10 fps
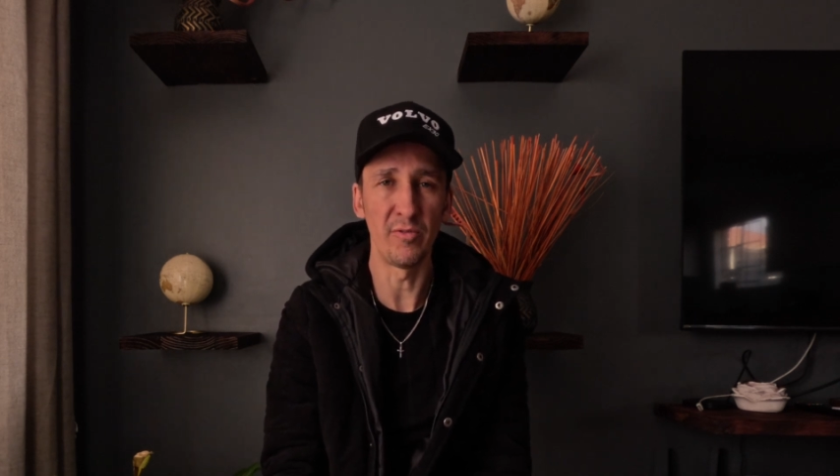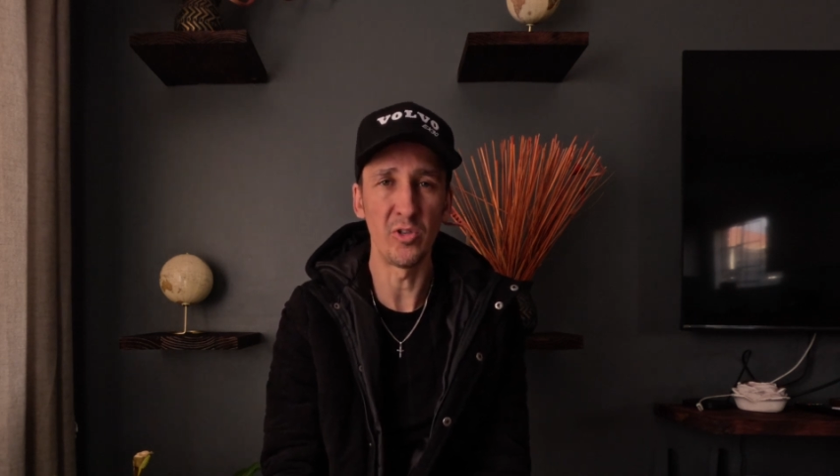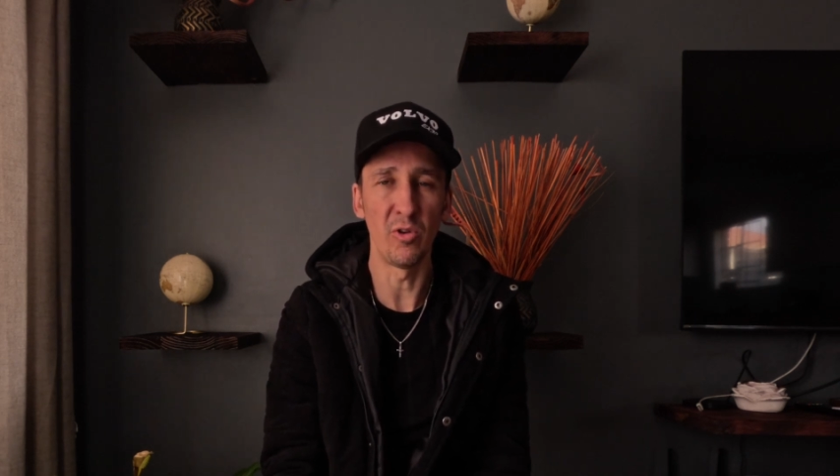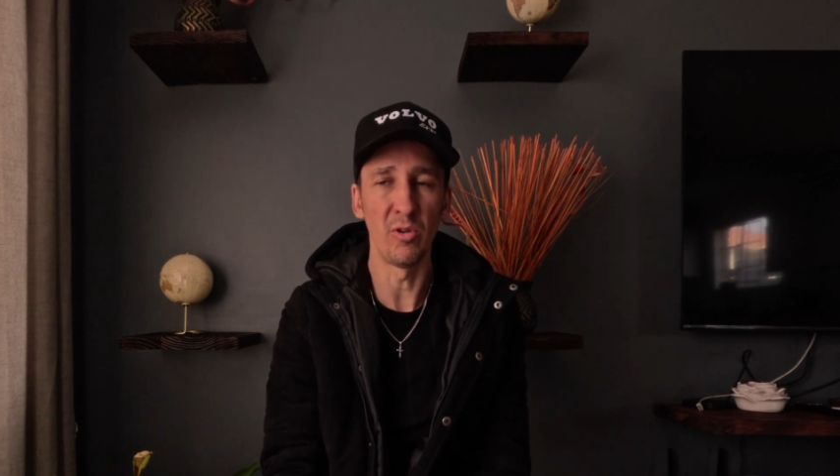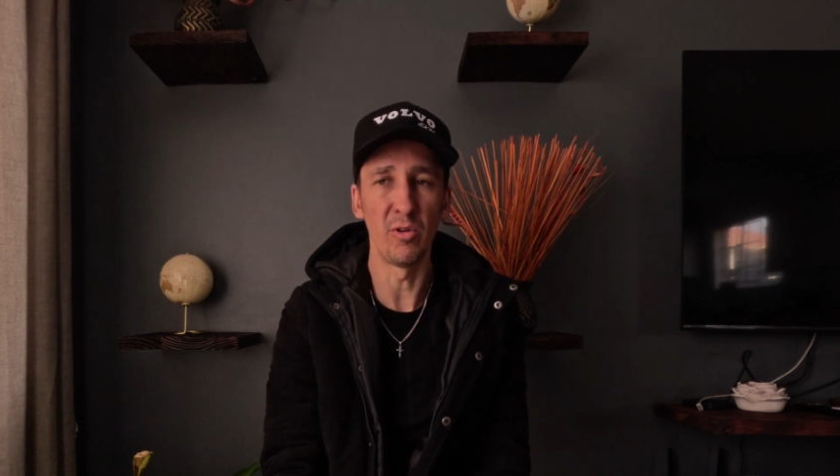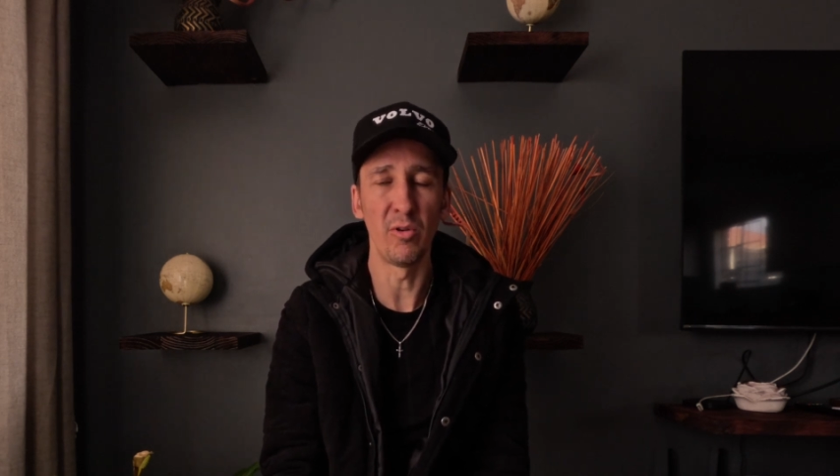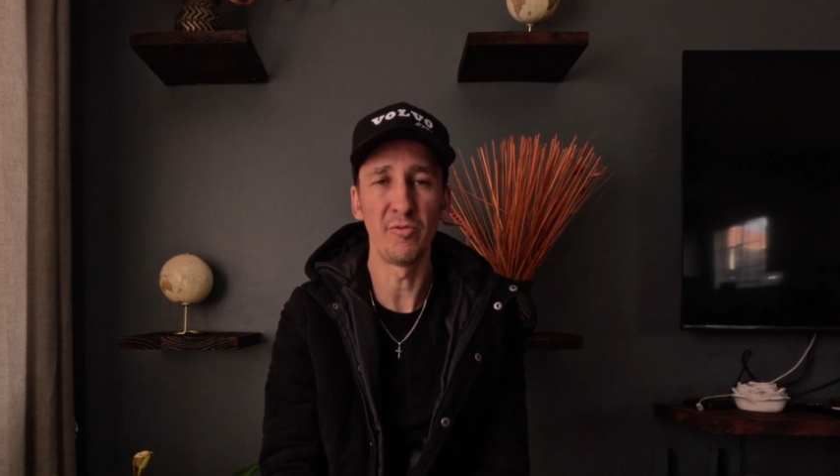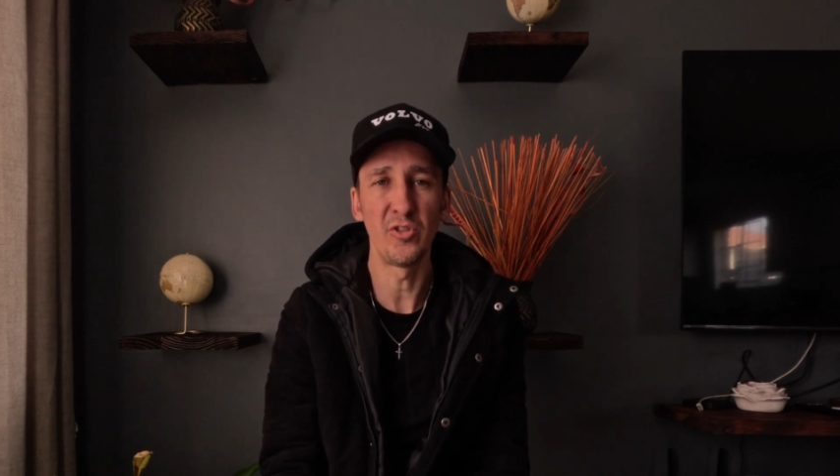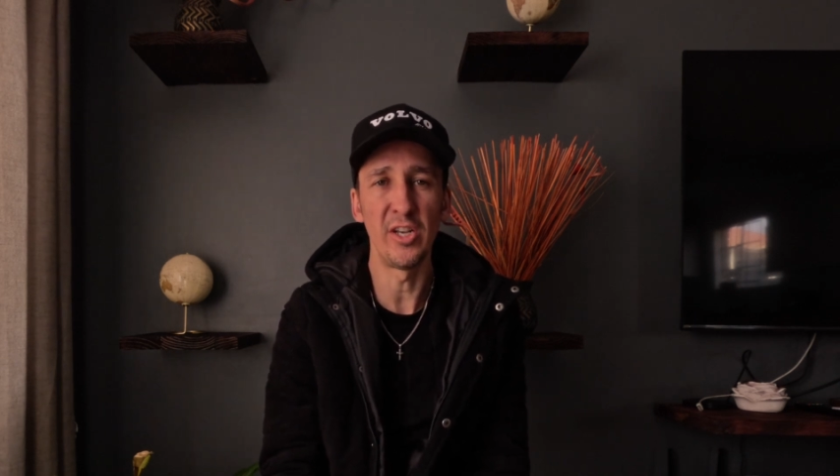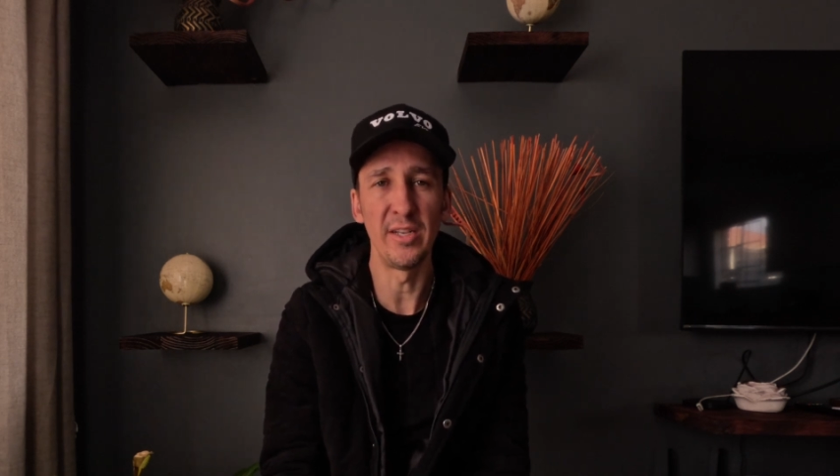has got a lot
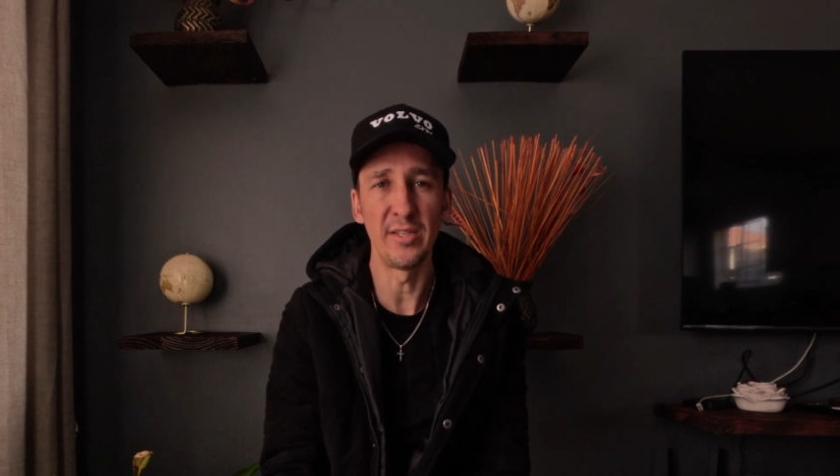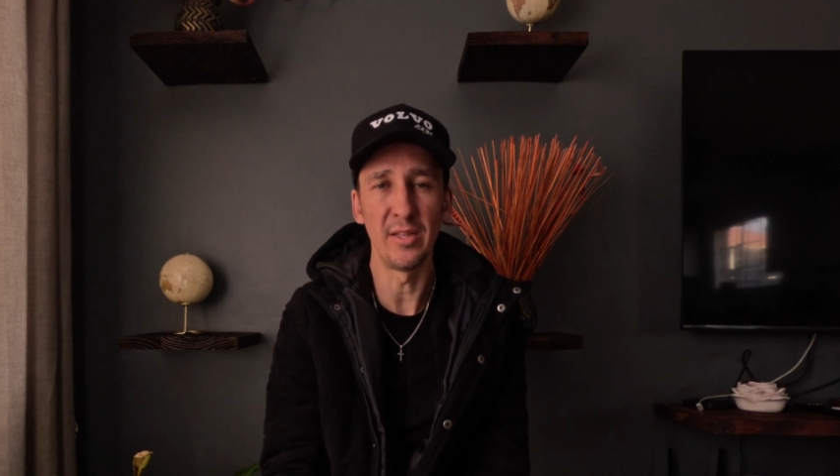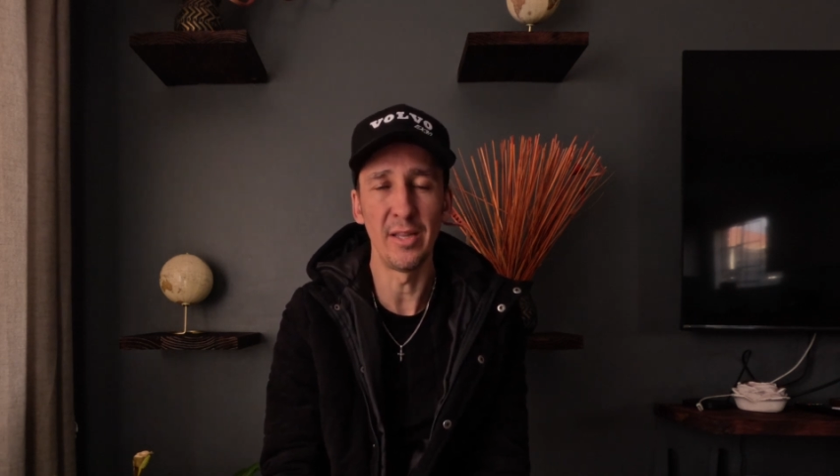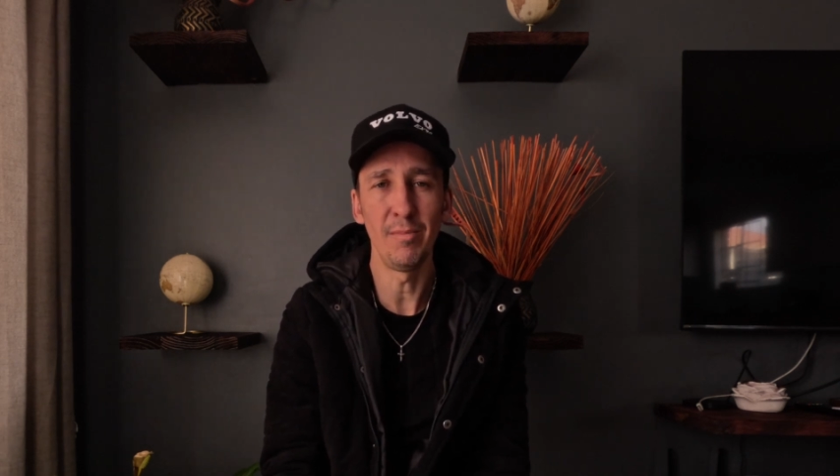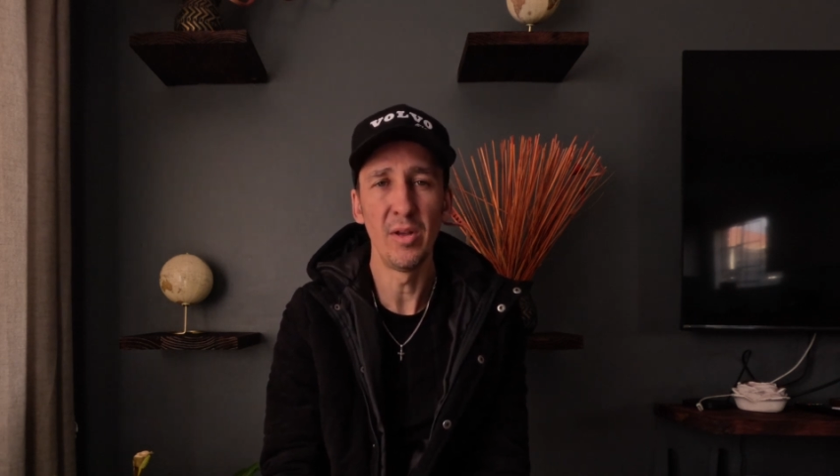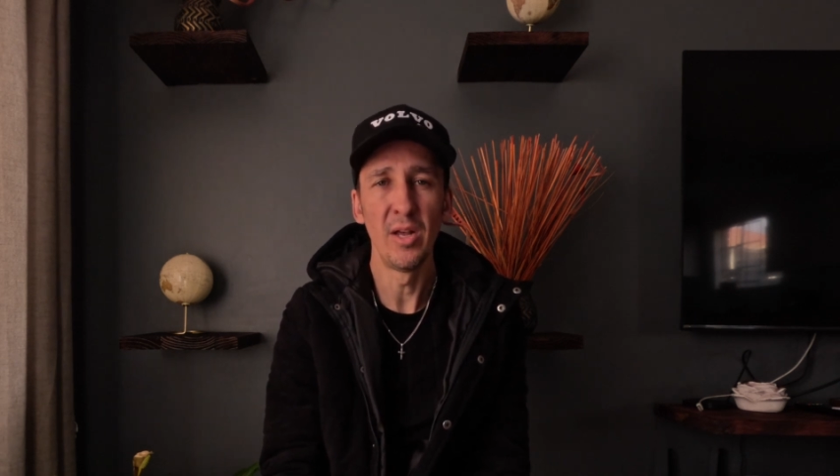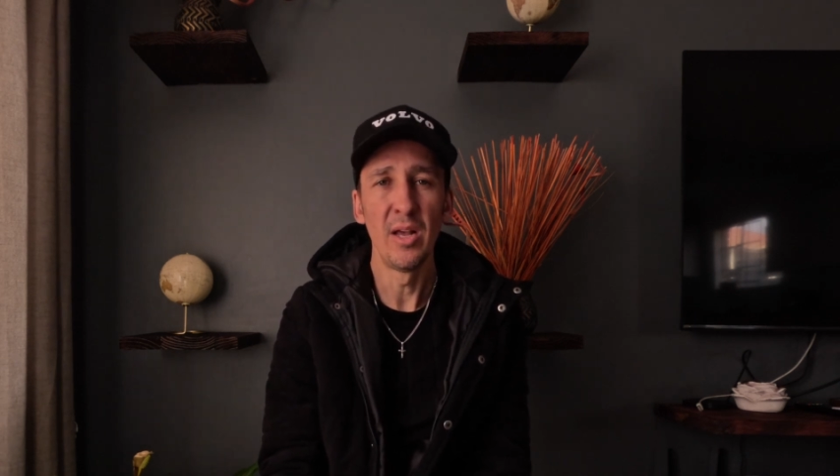of shares in them.